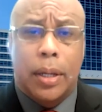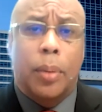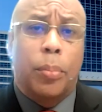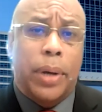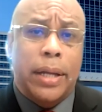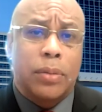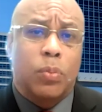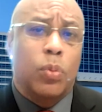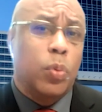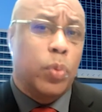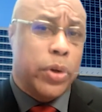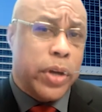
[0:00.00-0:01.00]
But
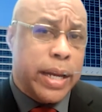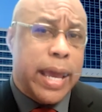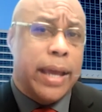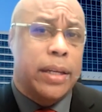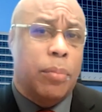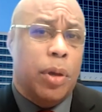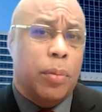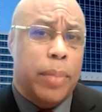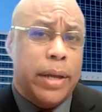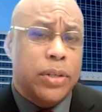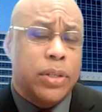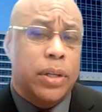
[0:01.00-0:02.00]
when we're in academic
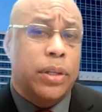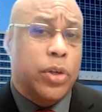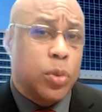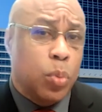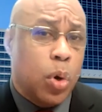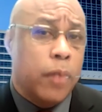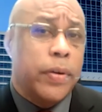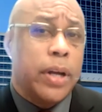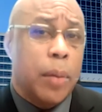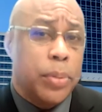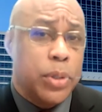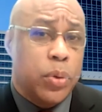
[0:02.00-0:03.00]
medicine, there's more of an
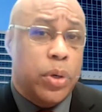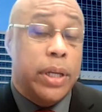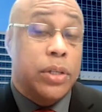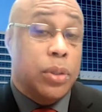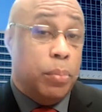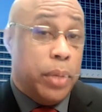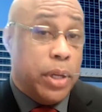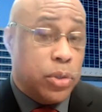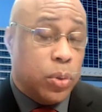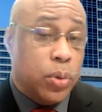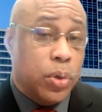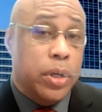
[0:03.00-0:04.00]
opportunity to
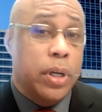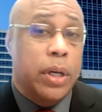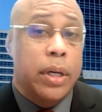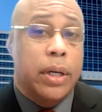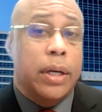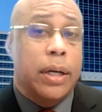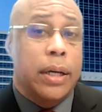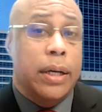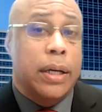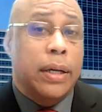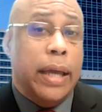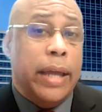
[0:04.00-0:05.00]
mentor
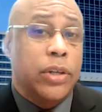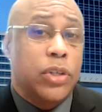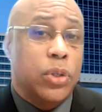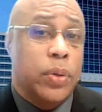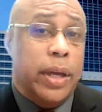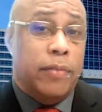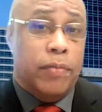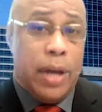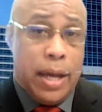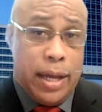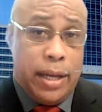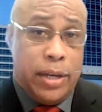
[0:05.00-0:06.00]
and to
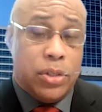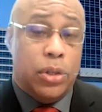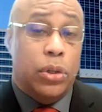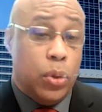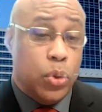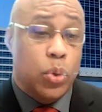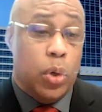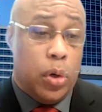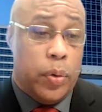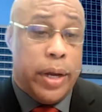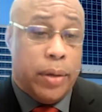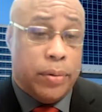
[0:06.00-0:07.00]
advise those who
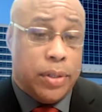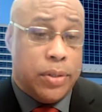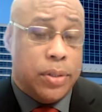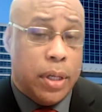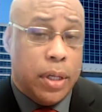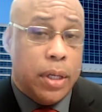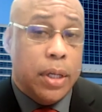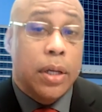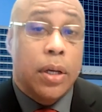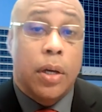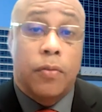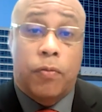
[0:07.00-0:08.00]
are around us.
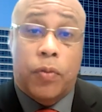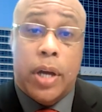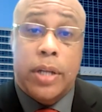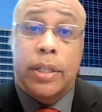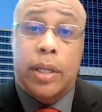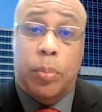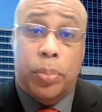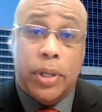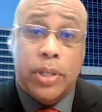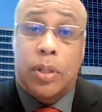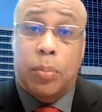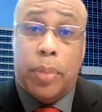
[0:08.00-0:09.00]
Confront
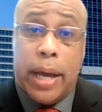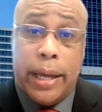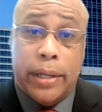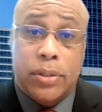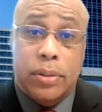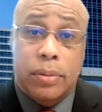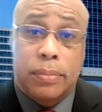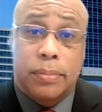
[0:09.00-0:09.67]
implicit bias.